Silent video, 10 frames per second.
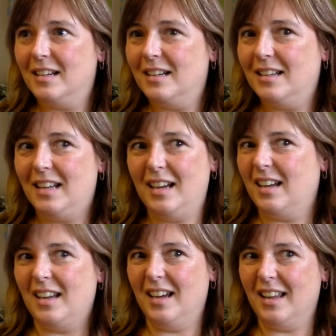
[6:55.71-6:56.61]
Mm-hmm. I
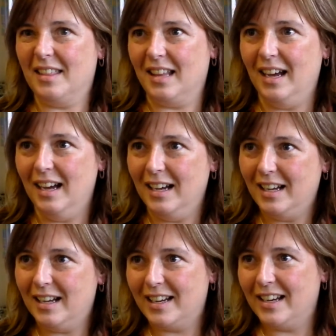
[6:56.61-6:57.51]
can't get
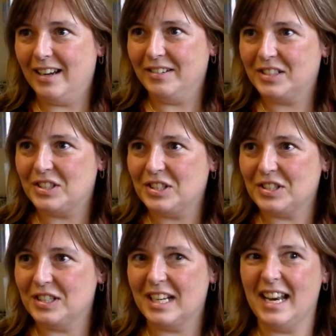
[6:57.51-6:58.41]
that. You know, it just
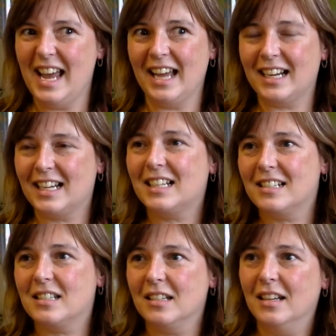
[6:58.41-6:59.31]
doesn't
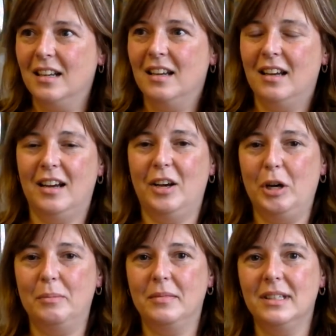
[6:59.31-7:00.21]
connect.
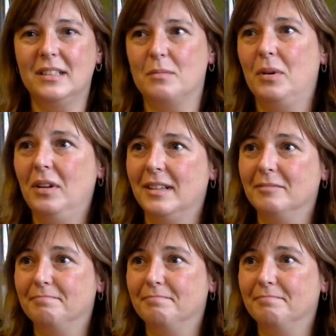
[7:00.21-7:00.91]
Um, it's appalling.